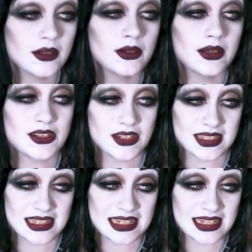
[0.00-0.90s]
No as you can
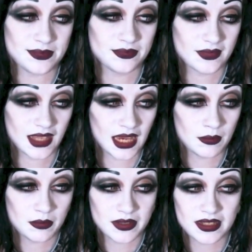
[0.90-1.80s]
see
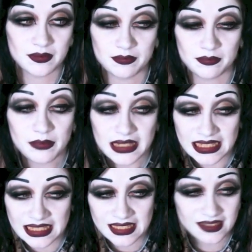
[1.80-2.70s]
I'm a bit
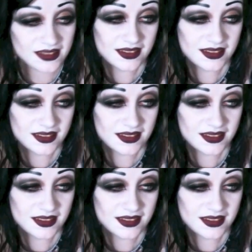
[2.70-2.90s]
pink.